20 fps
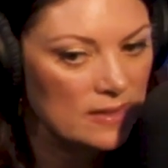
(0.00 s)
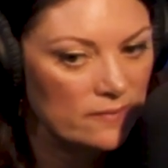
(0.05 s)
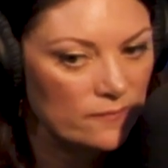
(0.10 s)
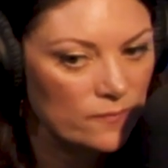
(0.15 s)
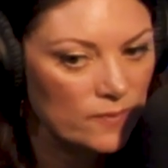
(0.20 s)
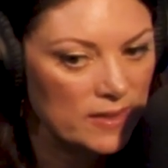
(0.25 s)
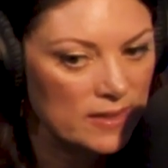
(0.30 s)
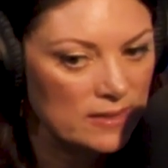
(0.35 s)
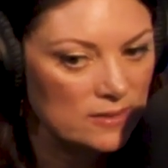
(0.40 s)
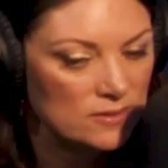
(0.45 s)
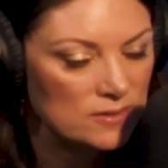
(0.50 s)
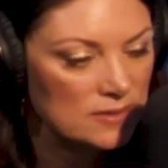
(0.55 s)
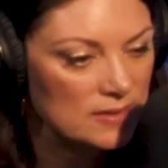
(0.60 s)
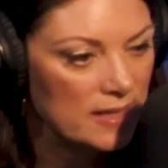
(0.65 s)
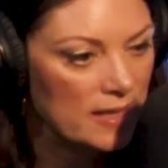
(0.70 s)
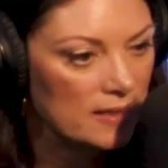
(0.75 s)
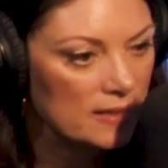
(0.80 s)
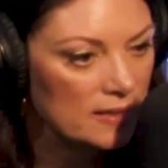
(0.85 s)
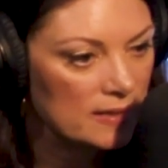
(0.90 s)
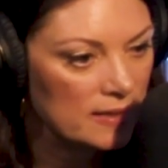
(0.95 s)
If we can just
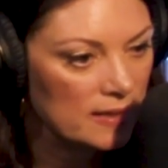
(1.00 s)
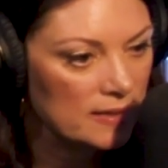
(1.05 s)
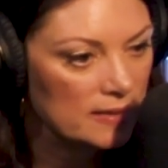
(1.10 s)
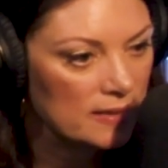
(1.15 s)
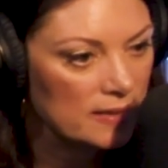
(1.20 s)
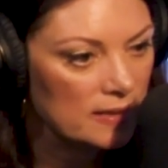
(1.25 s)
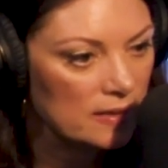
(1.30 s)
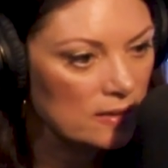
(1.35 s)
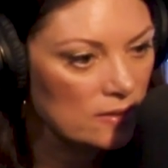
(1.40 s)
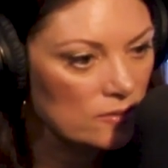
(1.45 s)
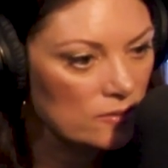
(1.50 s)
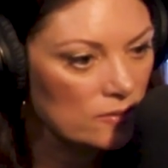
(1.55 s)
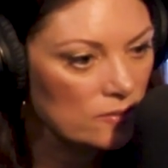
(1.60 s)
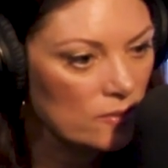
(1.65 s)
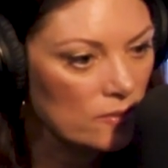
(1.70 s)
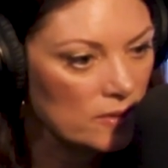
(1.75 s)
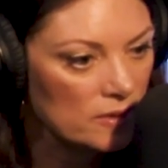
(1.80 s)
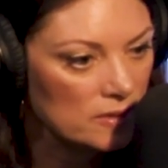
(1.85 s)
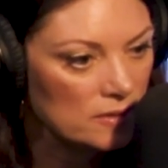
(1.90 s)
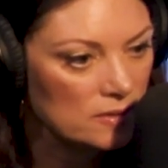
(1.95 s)
get Connecticut and New
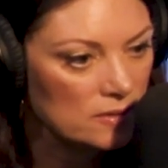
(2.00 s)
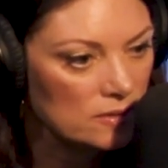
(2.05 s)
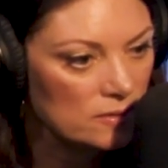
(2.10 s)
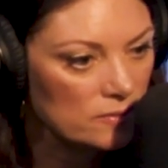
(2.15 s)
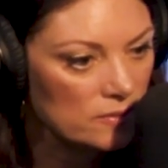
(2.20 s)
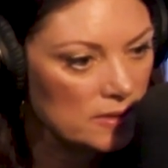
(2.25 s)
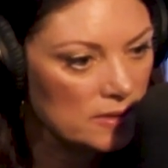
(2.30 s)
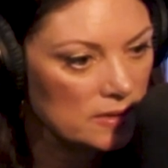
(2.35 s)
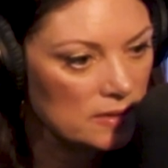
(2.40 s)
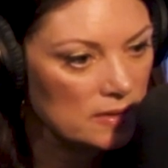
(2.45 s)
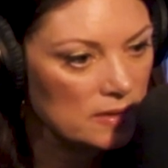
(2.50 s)
York to do it,